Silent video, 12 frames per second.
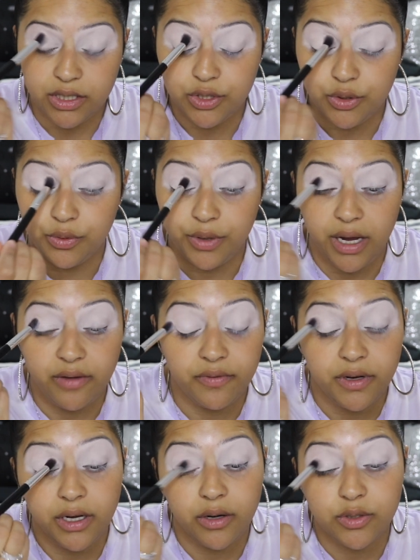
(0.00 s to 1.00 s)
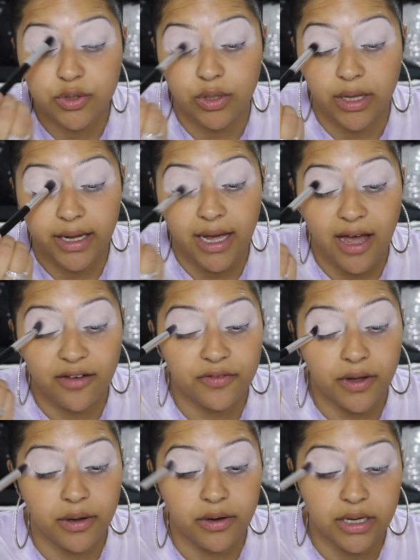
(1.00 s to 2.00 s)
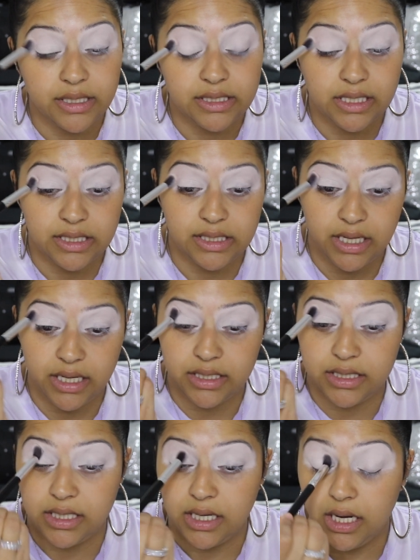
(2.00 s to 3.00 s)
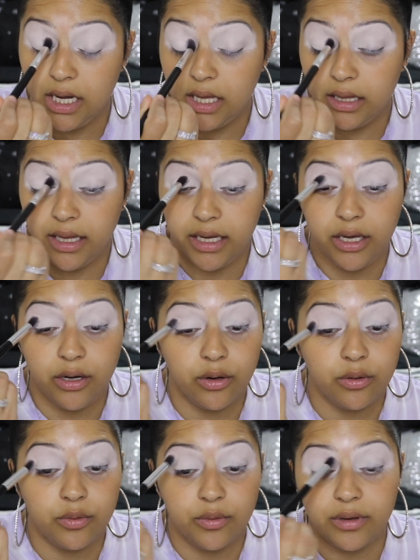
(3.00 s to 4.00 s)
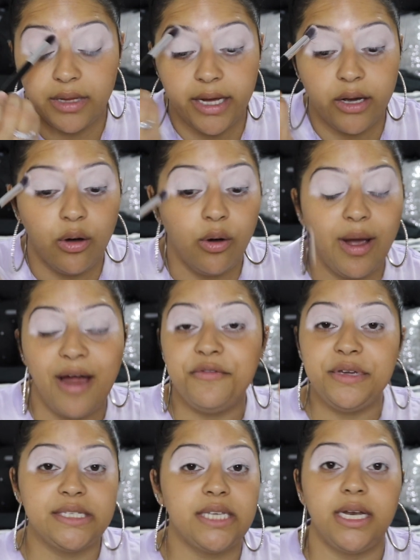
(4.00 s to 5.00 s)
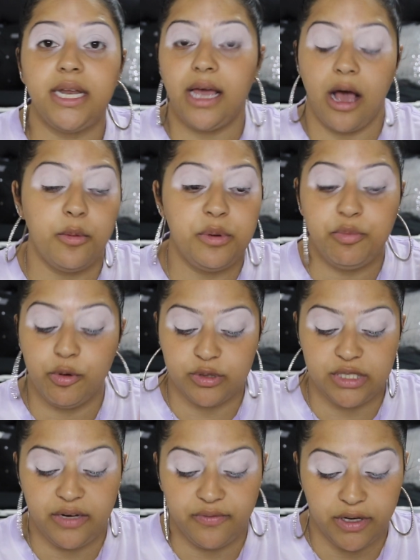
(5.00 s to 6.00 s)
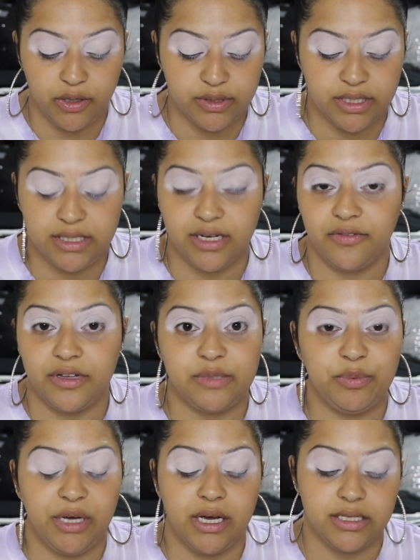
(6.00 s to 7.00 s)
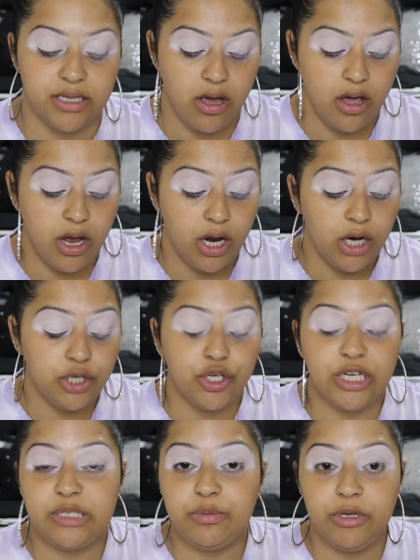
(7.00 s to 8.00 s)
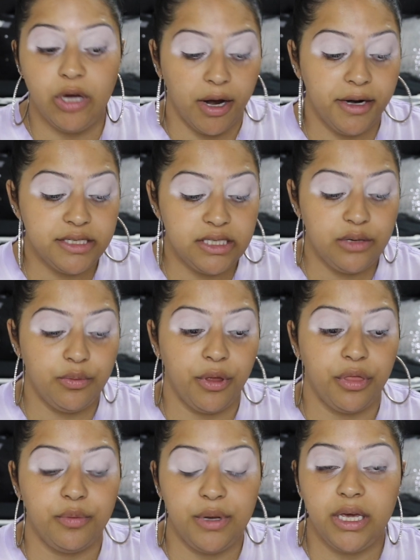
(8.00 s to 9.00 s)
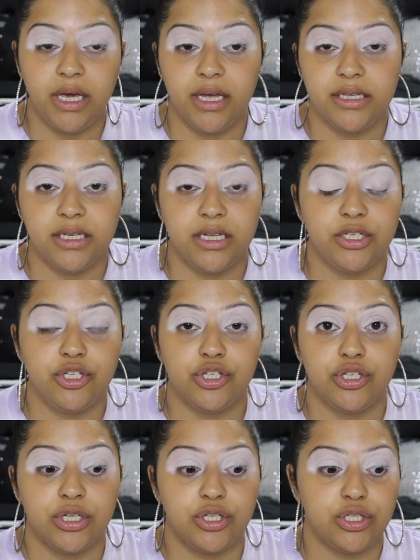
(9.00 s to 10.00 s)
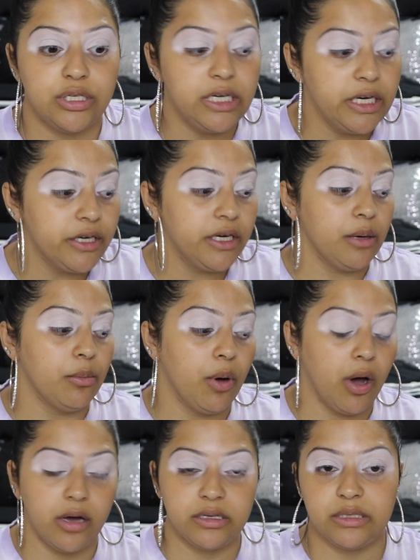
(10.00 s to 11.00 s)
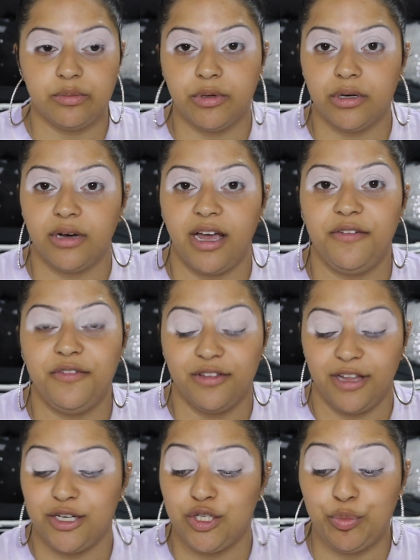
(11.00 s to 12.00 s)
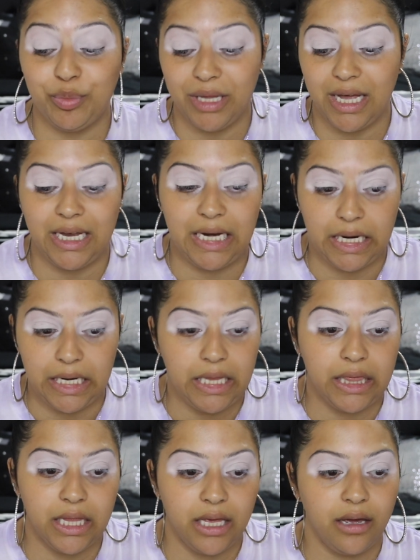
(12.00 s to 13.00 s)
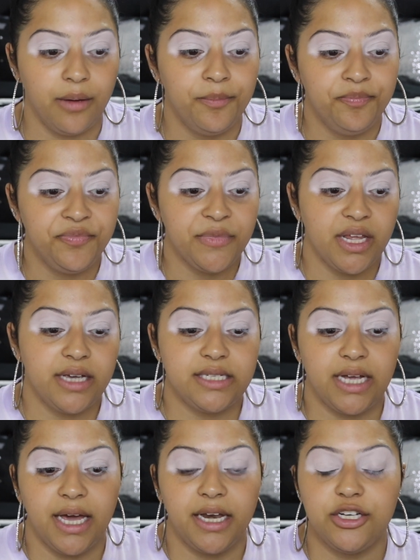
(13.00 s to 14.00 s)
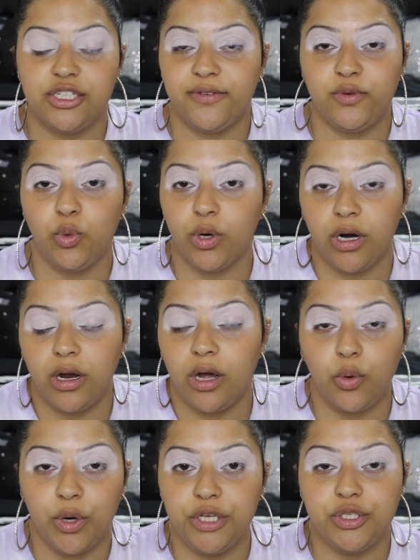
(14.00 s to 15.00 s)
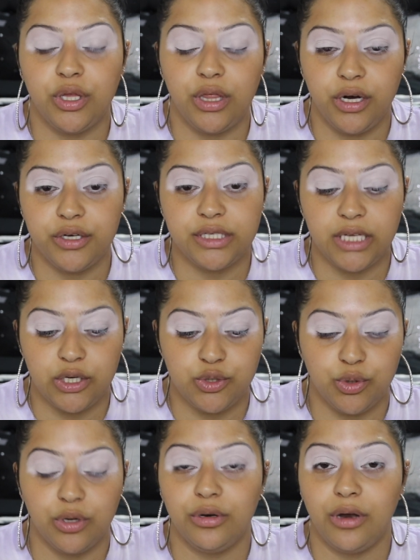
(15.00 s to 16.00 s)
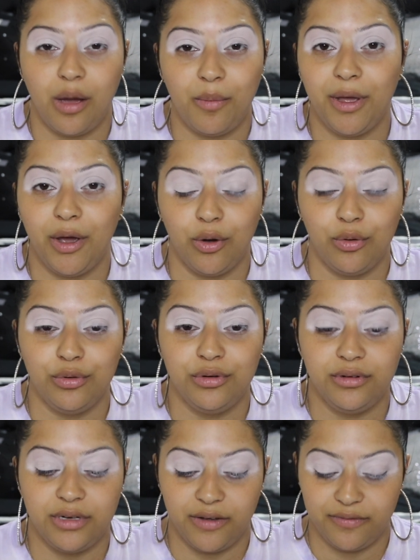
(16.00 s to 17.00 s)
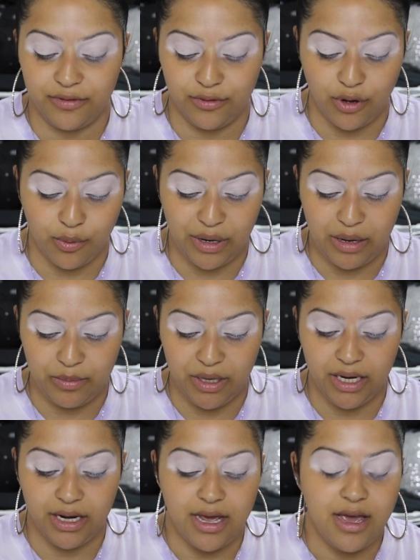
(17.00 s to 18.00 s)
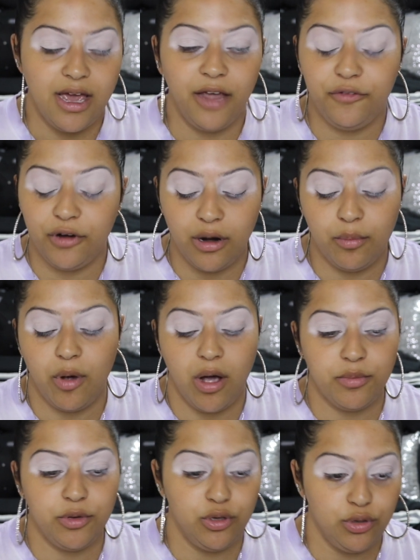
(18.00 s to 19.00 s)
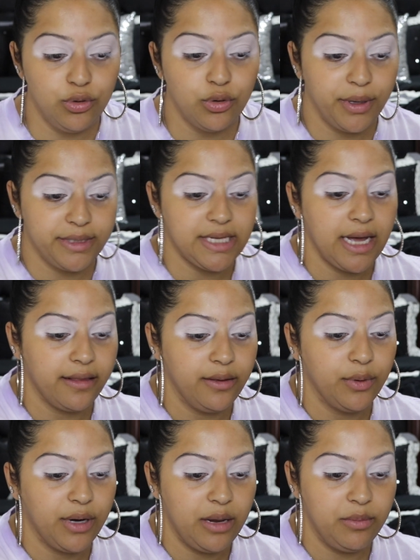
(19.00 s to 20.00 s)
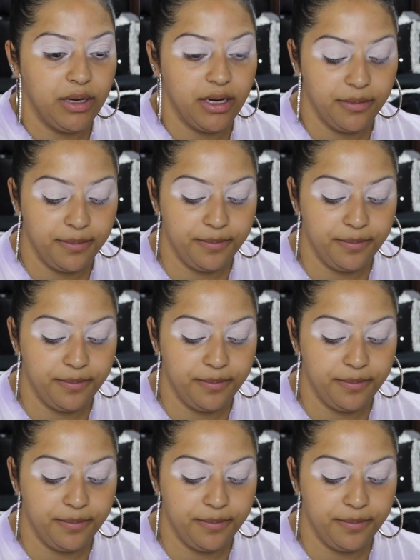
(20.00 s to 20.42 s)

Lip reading: to create videos, or like have a consistent, like, you know, like, oh, every Sunday I'll be posting videos and stuff. It's because, trust me, honestly, with 3 kids, it's near impossible, I feel like, to plan anything, because I kind have to work according to their schedule, not my own, if you know what I mean. If you're a mom, you know exactly what I mean.